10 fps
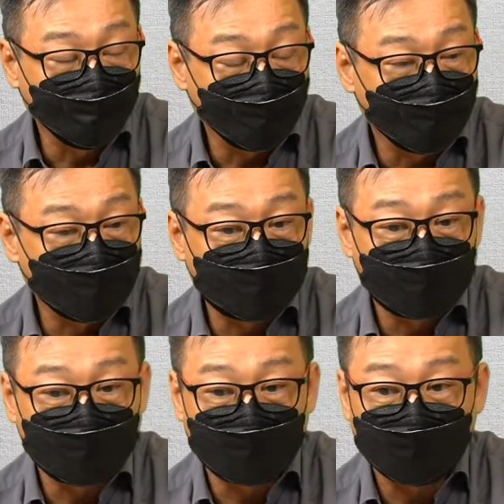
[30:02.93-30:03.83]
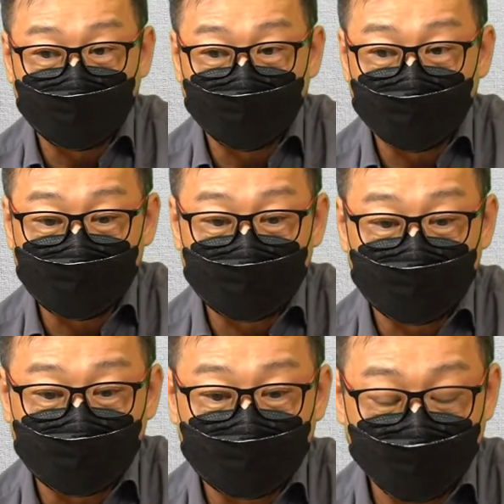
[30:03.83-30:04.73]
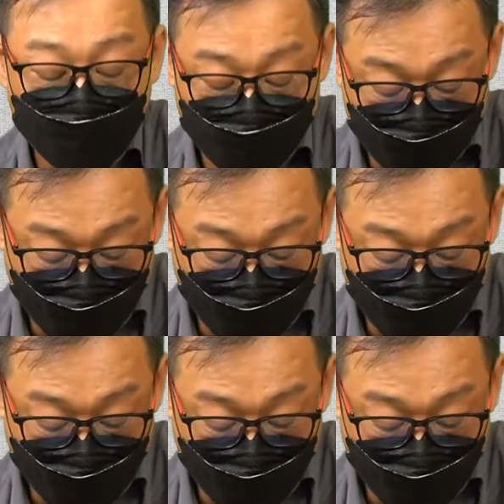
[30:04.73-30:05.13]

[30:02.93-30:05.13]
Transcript: And uh, we also want to talk